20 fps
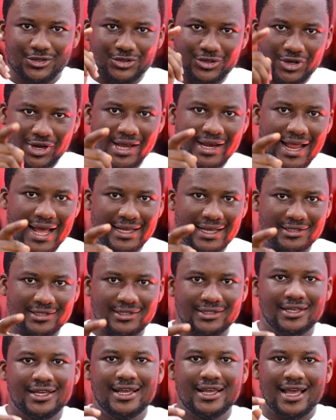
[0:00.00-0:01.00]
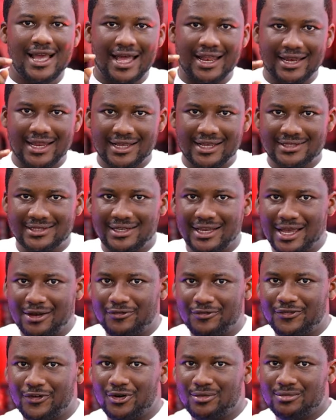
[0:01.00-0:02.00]
Join us and let's learn
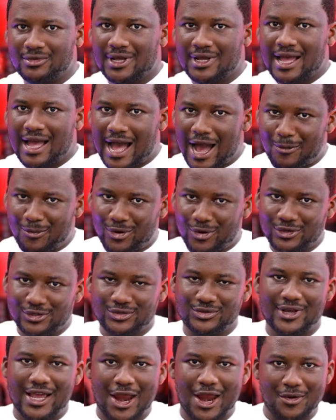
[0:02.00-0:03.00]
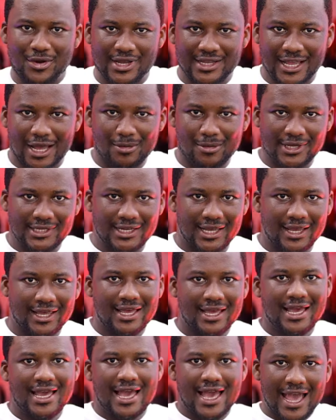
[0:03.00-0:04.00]
from Apostle Eric Nyamekye
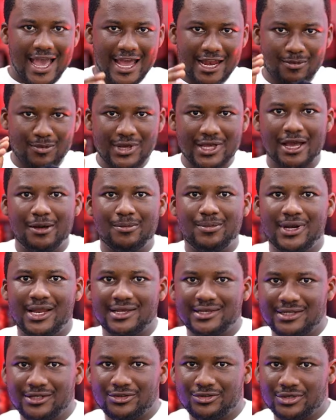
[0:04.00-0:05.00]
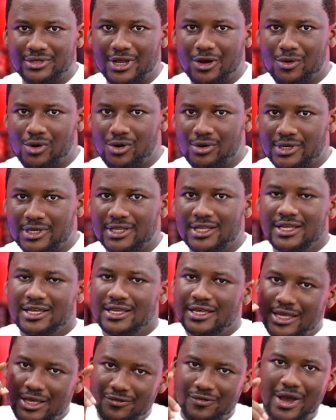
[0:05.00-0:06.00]
and be a blessing to the world.
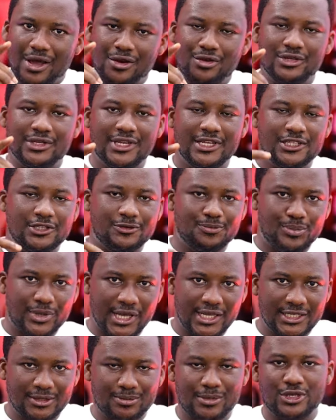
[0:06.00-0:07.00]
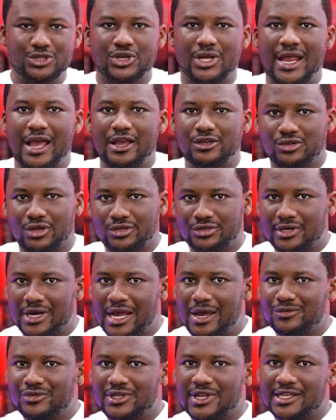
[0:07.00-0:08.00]
If you are new to this page, make sure that you
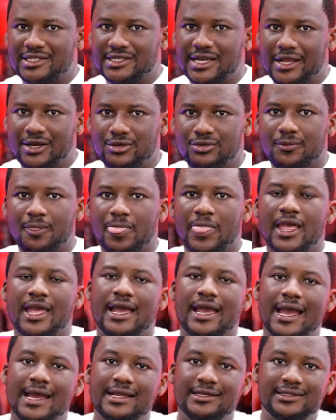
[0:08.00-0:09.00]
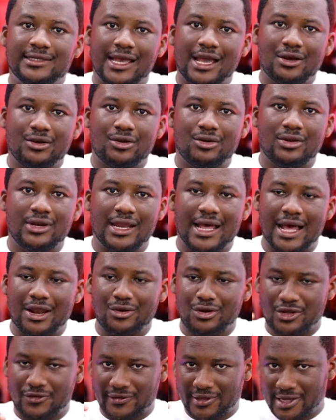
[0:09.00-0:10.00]
subscribe to the channel and turn on that
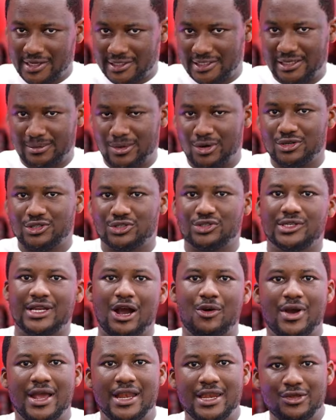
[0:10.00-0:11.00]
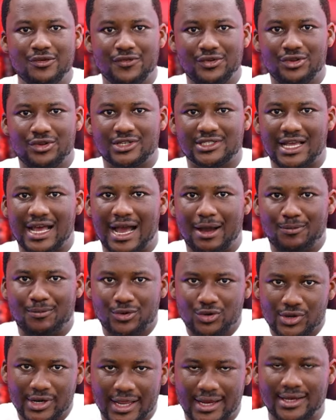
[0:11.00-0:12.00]
notification bell so that when new videos are
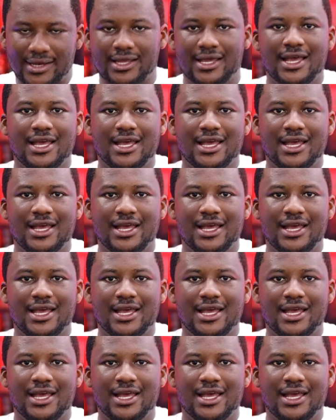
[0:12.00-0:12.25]
uploaded,